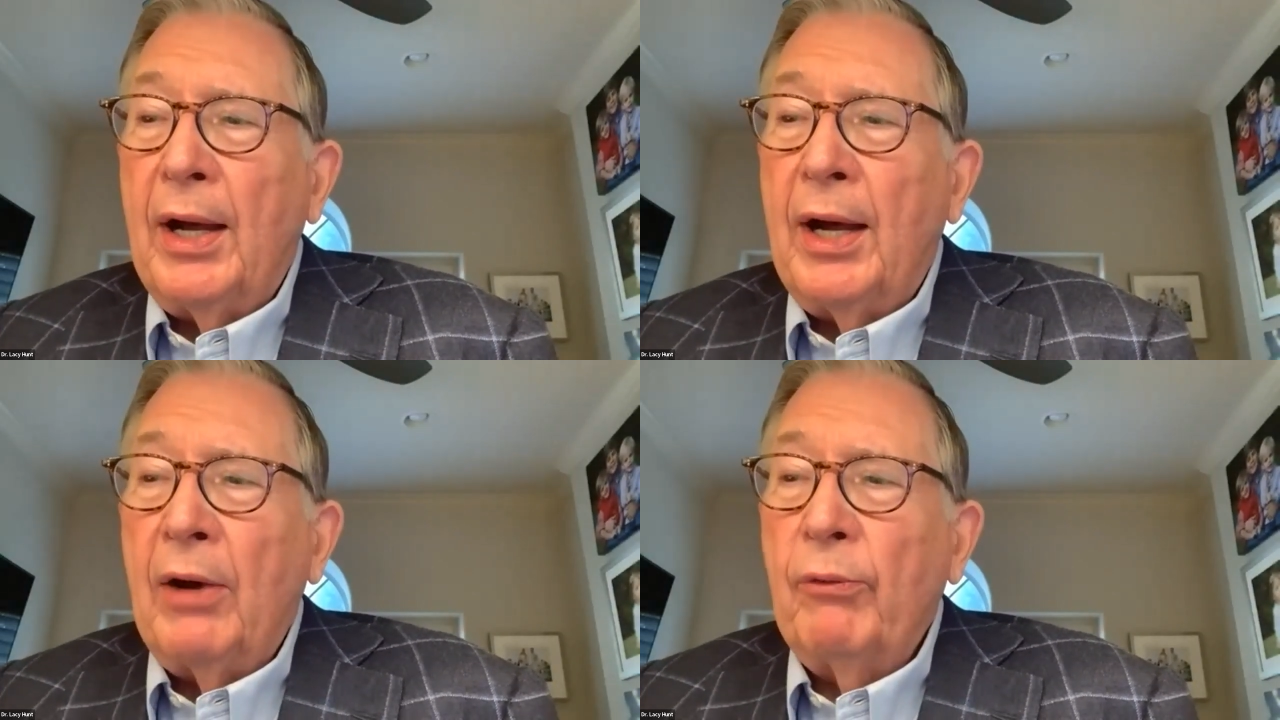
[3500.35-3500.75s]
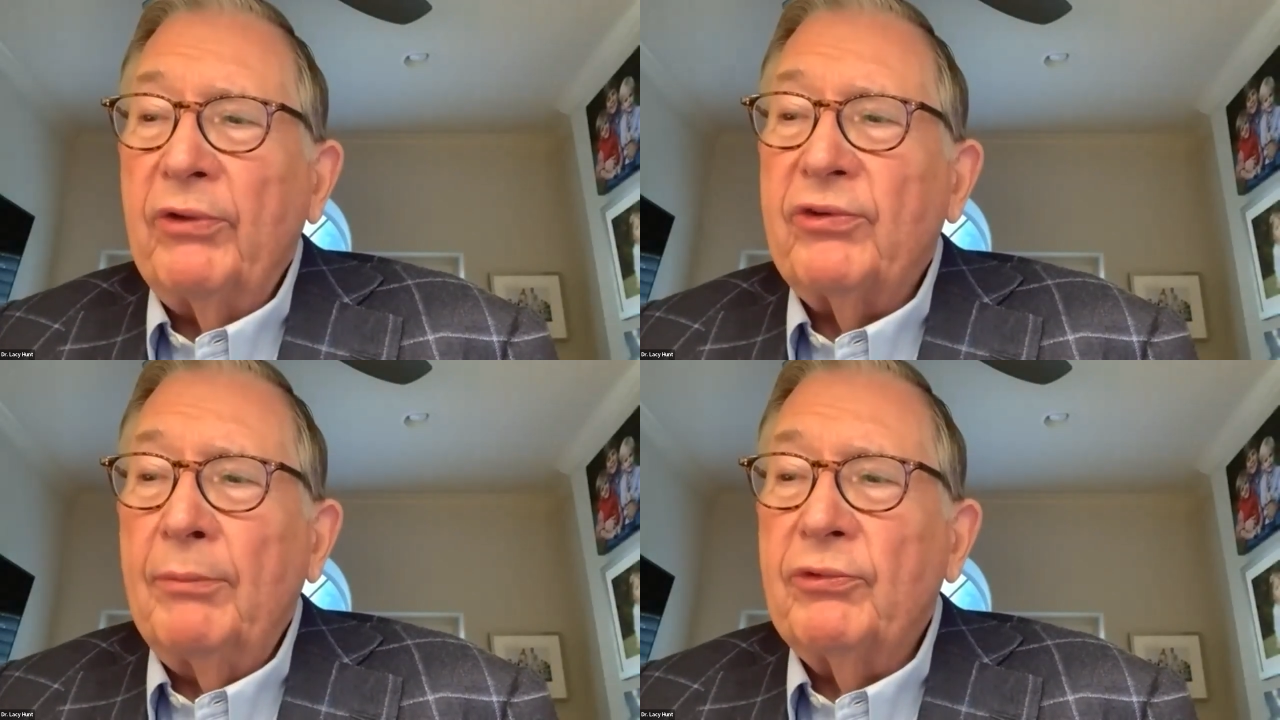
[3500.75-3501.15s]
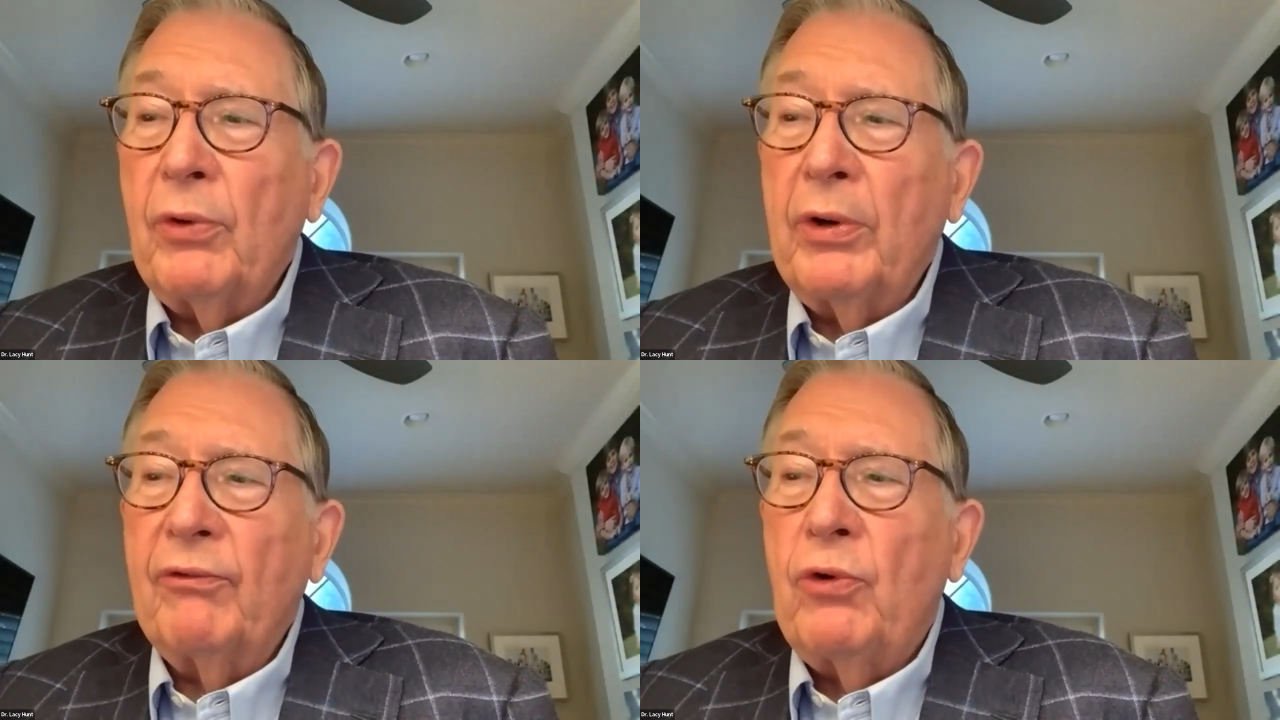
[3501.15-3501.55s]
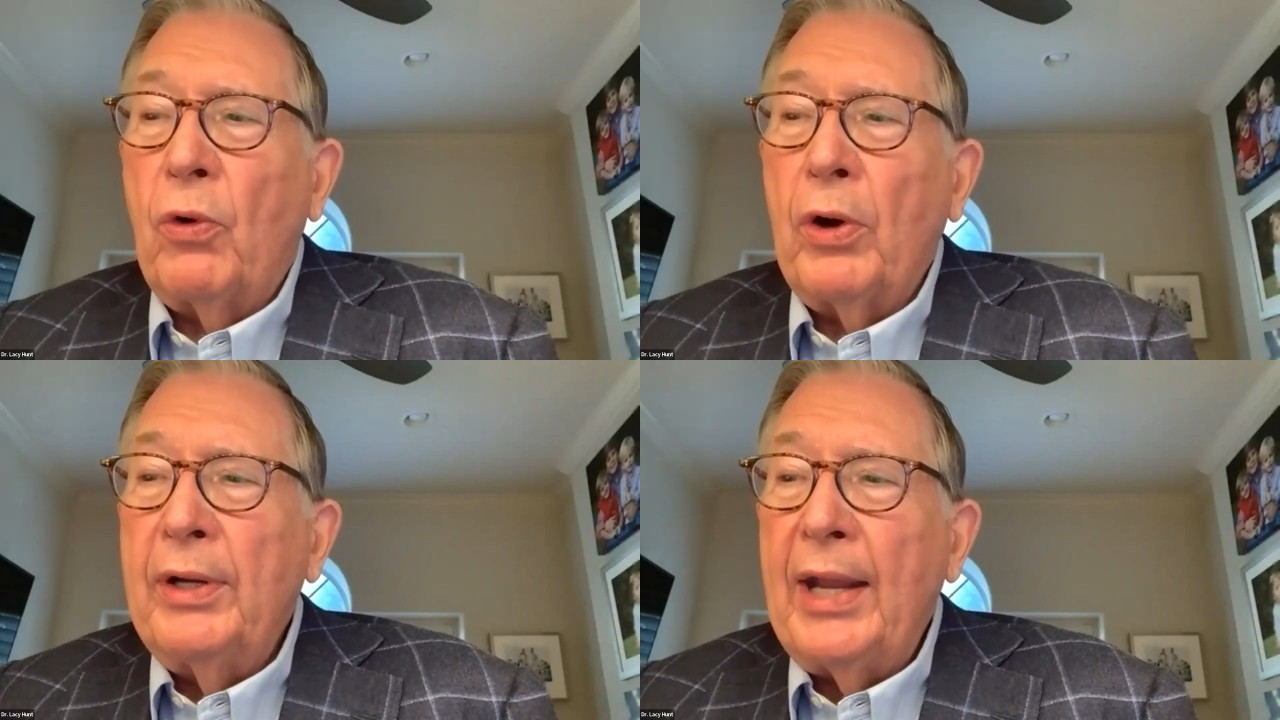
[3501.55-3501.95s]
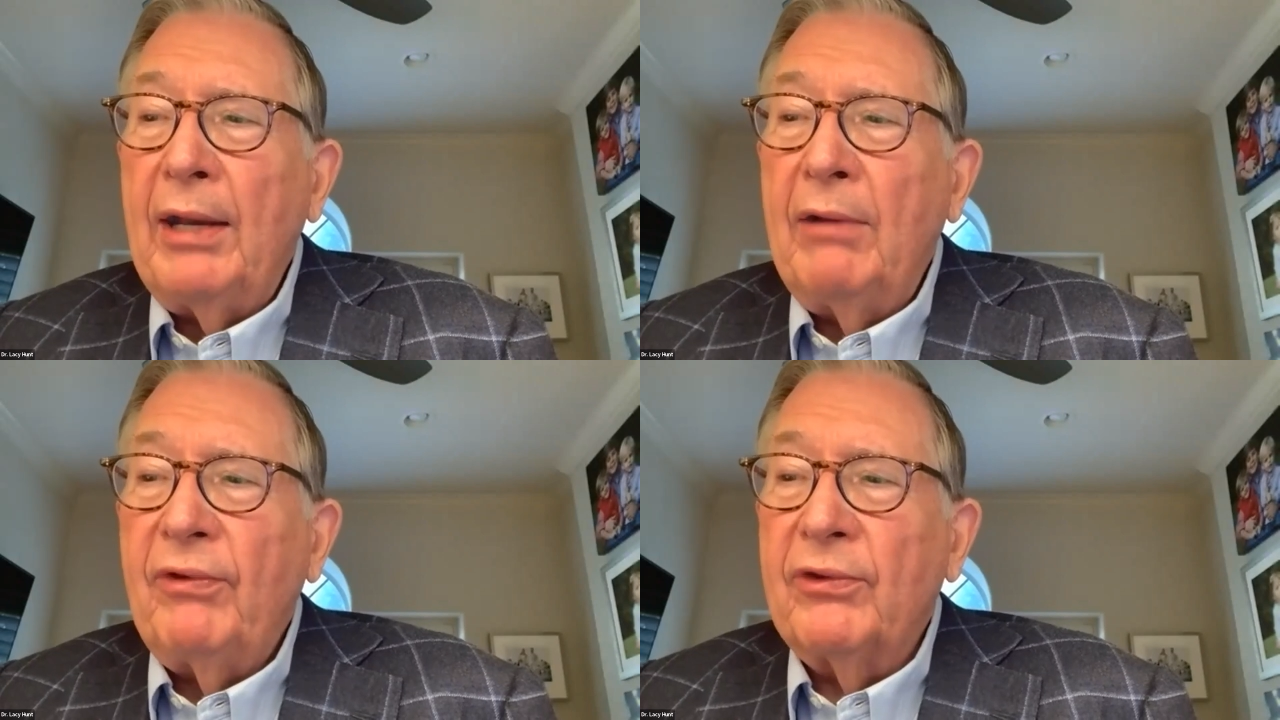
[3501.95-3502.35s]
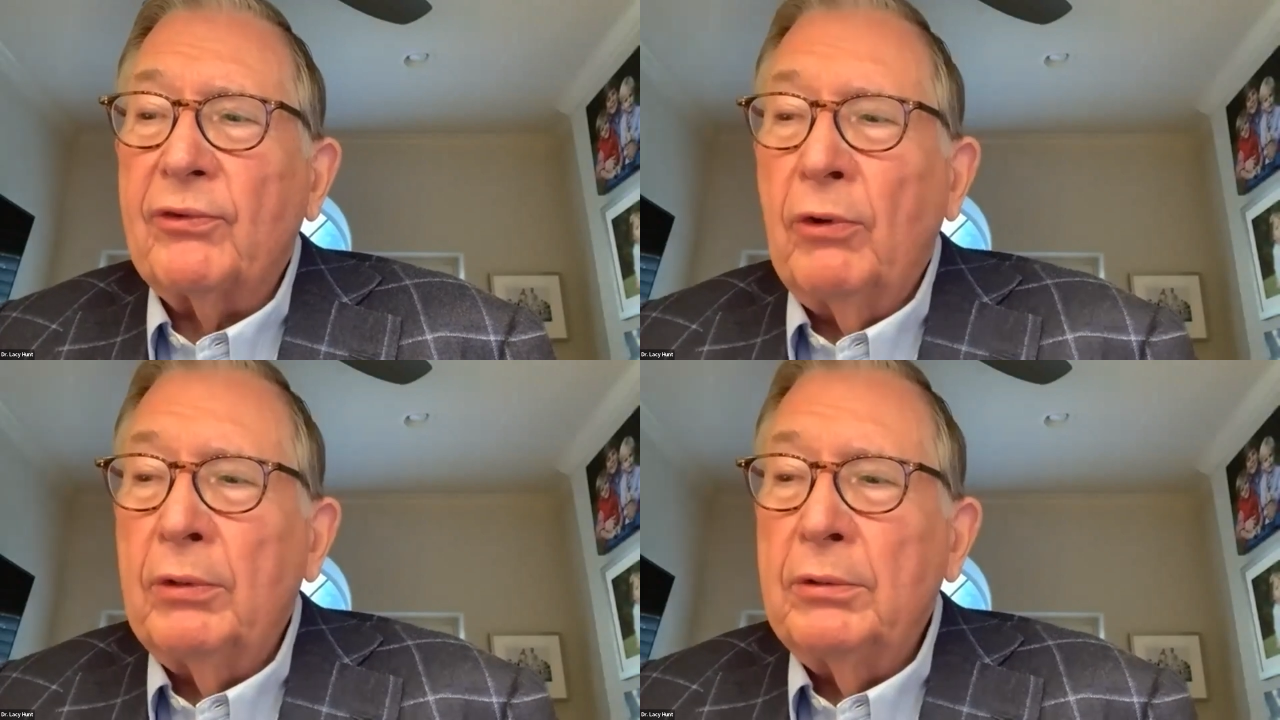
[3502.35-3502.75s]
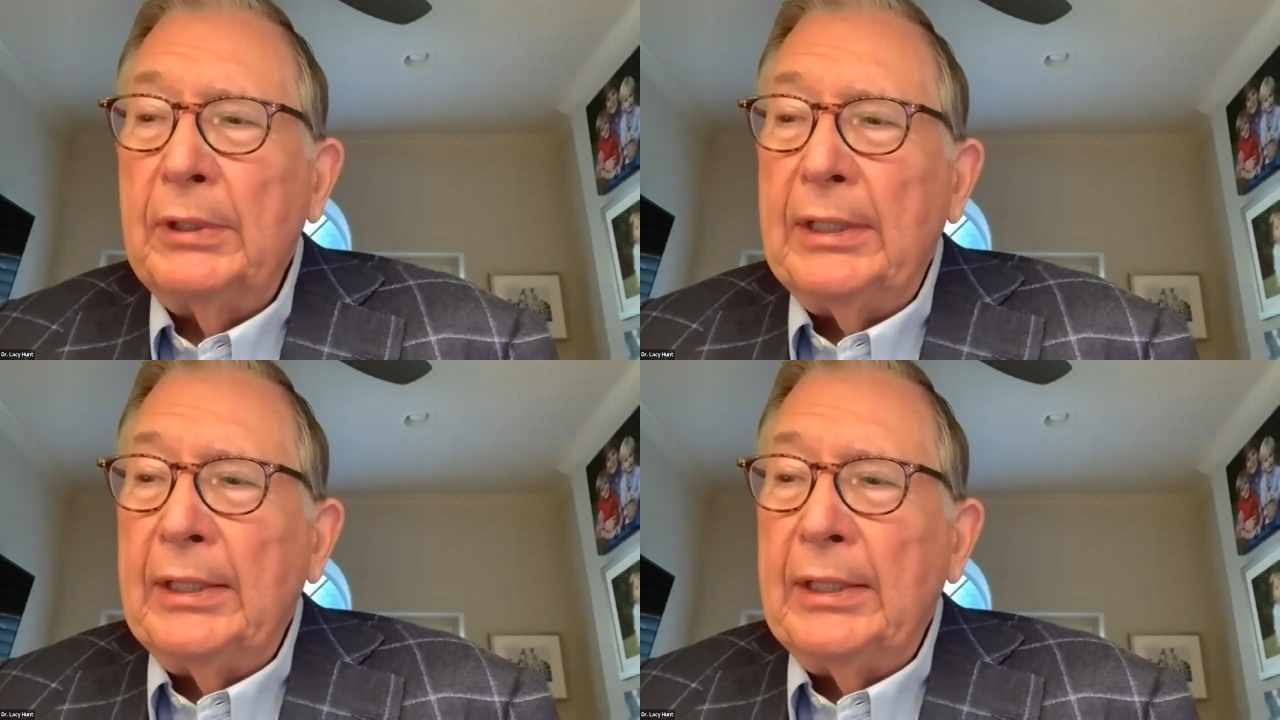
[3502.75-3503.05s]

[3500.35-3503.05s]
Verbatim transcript: uh, with some sort of coordinated fiscal